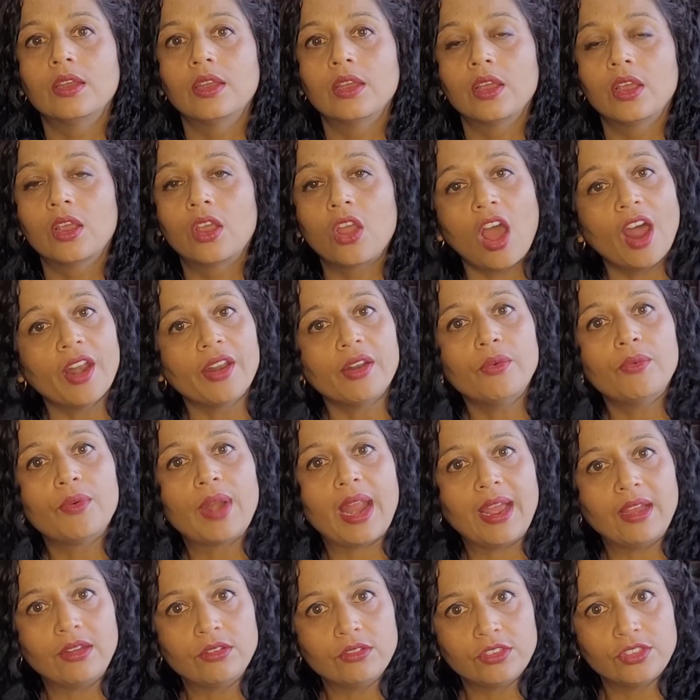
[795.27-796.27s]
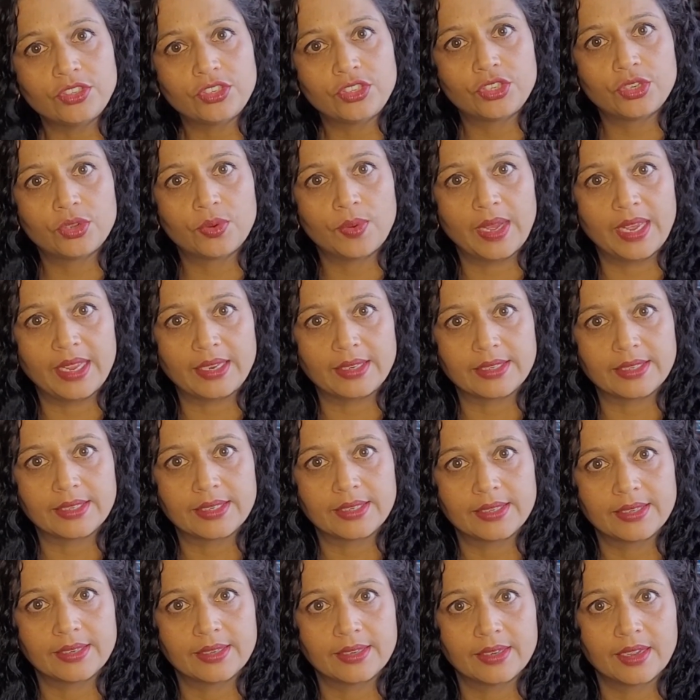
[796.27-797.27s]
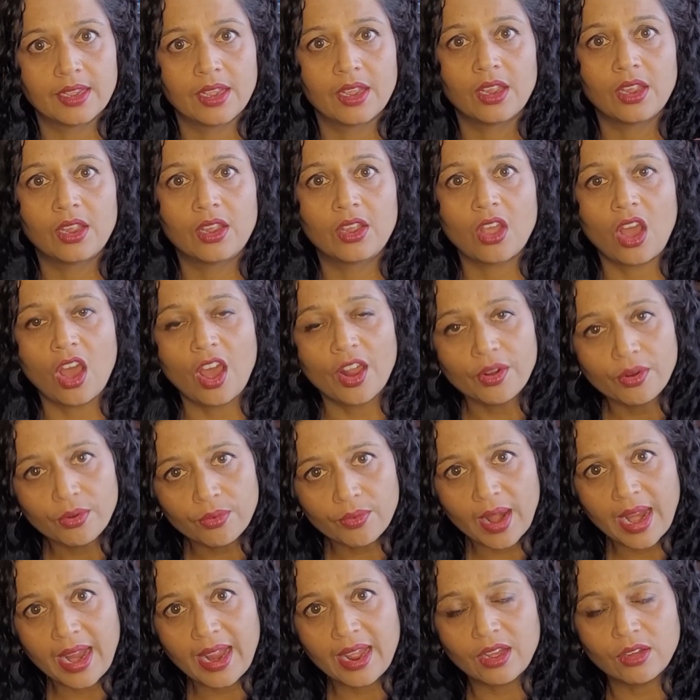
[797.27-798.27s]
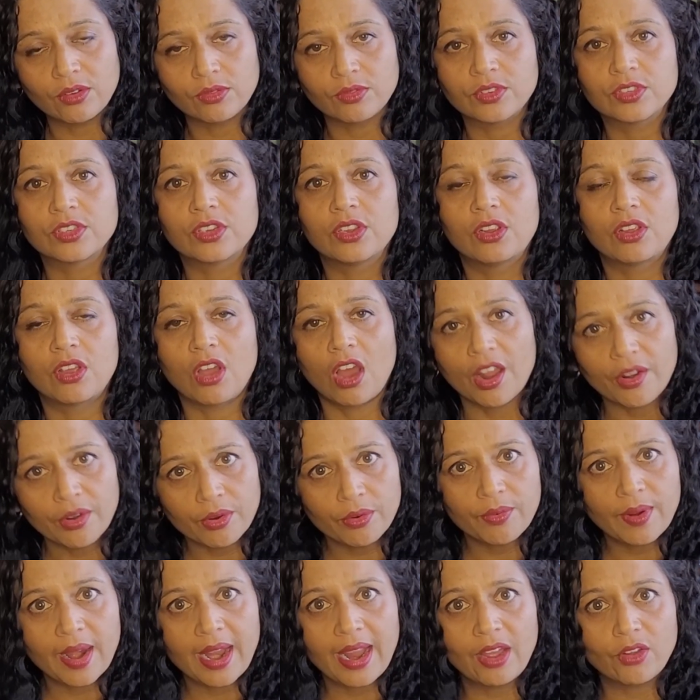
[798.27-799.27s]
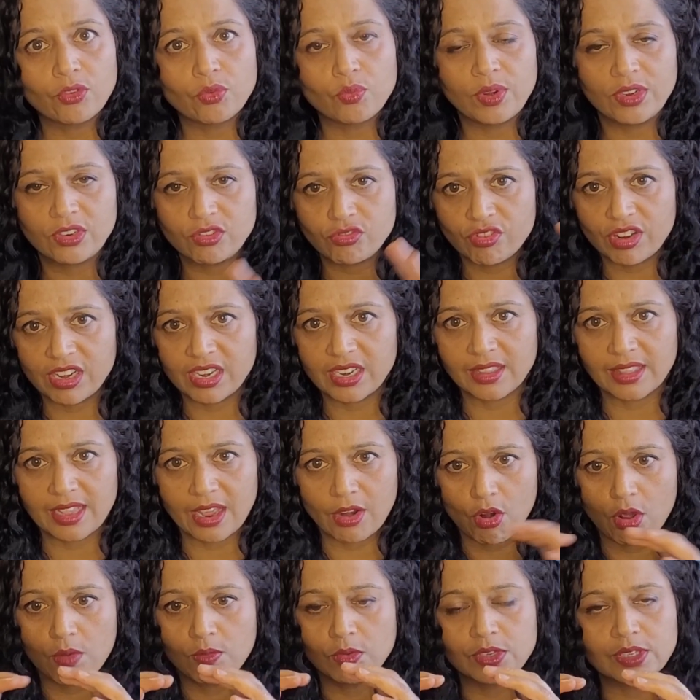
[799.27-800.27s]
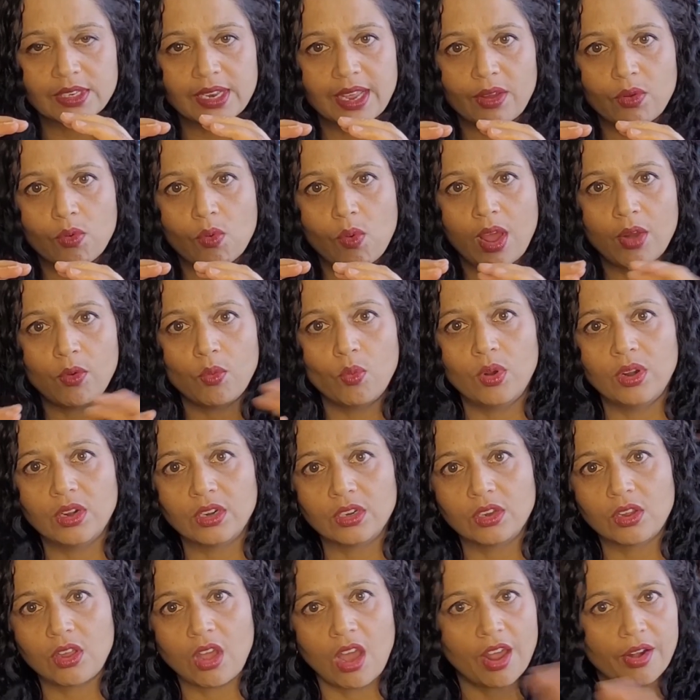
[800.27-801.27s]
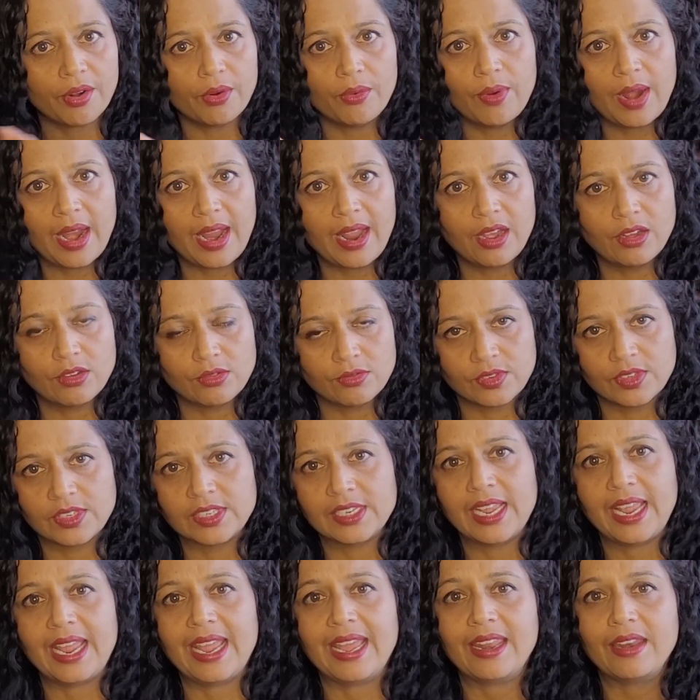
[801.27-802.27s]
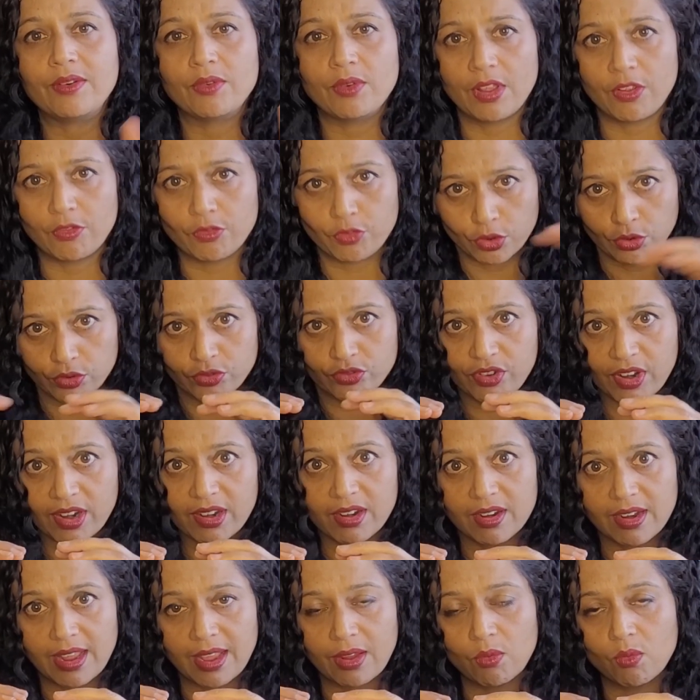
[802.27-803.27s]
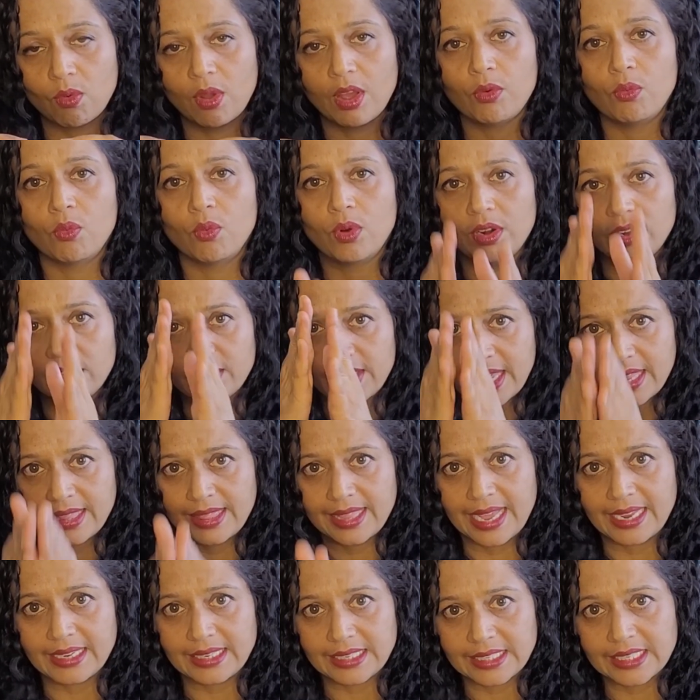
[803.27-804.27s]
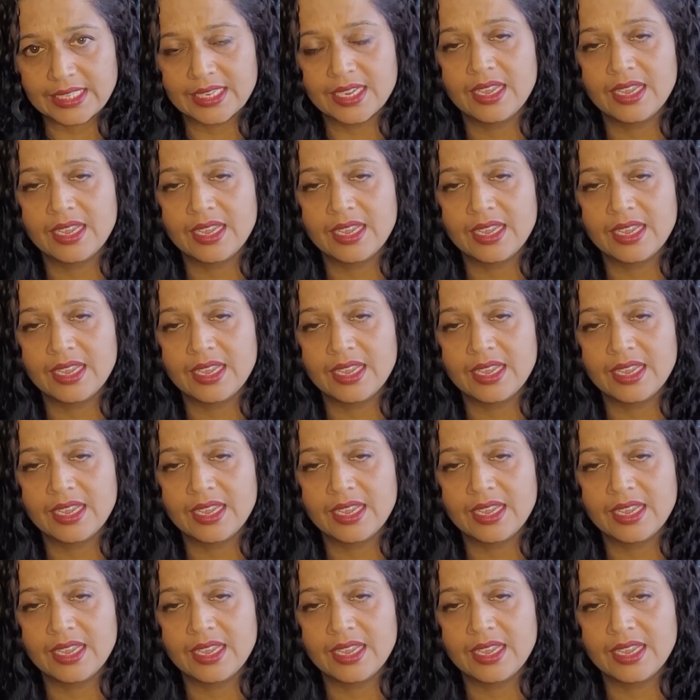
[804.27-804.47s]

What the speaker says: Got around to it. Got around, got around. We're treating that almost like one word, got around. And if you treat it like one word, then that